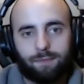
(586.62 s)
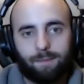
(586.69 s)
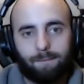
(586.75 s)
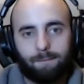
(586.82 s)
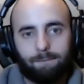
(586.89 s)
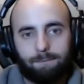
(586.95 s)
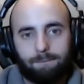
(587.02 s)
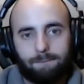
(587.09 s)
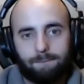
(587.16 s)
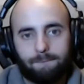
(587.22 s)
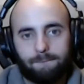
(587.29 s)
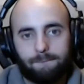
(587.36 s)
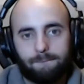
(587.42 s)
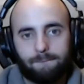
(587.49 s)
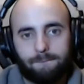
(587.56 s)

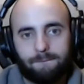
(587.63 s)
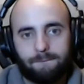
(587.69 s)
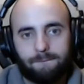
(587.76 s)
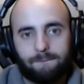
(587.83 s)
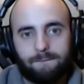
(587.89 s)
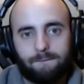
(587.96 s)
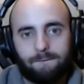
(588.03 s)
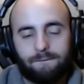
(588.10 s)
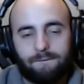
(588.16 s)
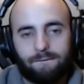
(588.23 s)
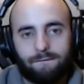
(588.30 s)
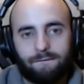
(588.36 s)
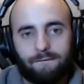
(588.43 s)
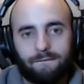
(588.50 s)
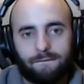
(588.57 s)

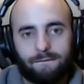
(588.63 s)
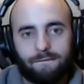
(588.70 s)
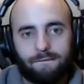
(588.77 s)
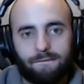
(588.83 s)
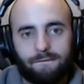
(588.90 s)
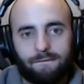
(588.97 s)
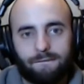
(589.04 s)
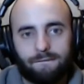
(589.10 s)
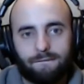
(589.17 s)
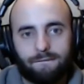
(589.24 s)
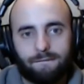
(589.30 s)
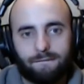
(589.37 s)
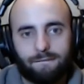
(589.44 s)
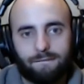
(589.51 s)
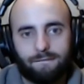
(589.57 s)

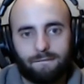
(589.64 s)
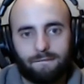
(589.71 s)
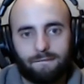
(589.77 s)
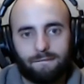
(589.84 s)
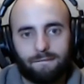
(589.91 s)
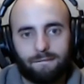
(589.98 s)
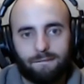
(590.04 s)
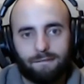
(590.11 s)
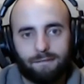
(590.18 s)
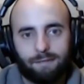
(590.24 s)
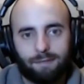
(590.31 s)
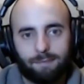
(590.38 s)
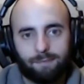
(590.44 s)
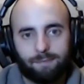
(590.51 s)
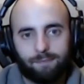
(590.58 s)

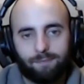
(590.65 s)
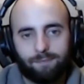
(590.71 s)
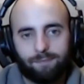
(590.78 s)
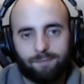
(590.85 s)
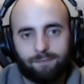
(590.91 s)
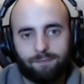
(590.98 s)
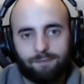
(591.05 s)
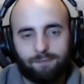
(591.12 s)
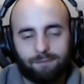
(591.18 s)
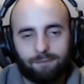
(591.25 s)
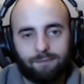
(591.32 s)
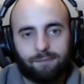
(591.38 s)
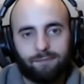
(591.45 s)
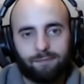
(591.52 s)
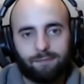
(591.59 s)

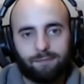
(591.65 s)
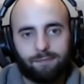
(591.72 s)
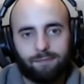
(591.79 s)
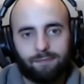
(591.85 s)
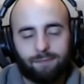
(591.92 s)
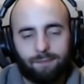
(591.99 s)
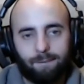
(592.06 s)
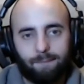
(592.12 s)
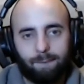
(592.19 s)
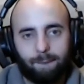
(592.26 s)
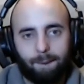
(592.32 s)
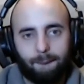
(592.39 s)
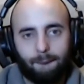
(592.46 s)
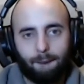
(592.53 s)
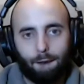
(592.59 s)

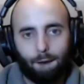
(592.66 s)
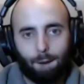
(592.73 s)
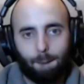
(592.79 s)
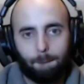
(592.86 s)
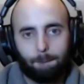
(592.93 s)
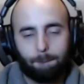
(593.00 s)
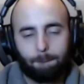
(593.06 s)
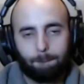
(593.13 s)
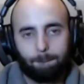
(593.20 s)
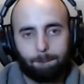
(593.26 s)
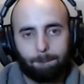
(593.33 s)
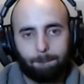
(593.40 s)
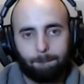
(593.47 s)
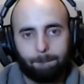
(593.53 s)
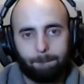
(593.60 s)

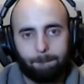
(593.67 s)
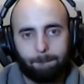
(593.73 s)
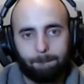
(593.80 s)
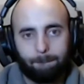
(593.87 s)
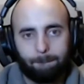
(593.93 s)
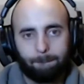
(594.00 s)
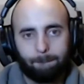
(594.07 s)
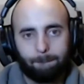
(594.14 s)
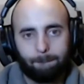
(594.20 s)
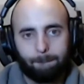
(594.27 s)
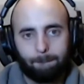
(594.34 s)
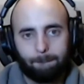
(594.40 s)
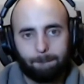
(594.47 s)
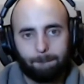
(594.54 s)
No words are spoken by the person on screen.